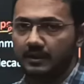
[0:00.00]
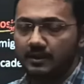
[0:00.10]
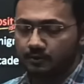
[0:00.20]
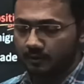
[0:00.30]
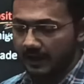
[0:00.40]

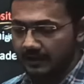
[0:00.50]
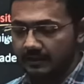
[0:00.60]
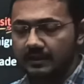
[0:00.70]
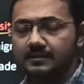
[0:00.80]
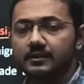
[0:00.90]
So
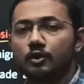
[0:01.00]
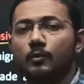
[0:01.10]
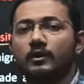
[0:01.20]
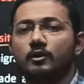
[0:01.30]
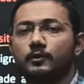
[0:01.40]

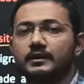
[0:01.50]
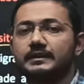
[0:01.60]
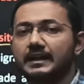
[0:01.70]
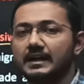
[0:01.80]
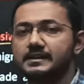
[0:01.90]
1901 er pora
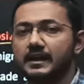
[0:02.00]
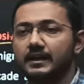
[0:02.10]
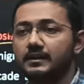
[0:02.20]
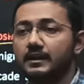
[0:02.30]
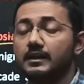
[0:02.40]
dekha jay
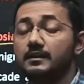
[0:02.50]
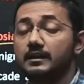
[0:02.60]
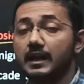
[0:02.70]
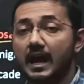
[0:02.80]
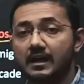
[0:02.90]
ki
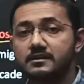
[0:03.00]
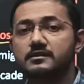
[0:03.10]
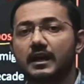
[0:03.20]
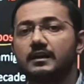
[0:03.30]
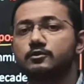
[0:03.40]

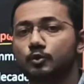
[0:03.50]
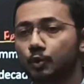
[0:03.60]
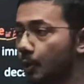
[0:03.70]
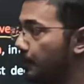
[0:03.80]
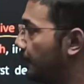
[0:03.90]
large
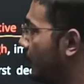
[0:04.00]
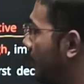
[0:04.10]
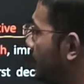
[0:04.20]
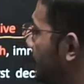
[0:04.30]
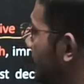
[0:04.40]
group of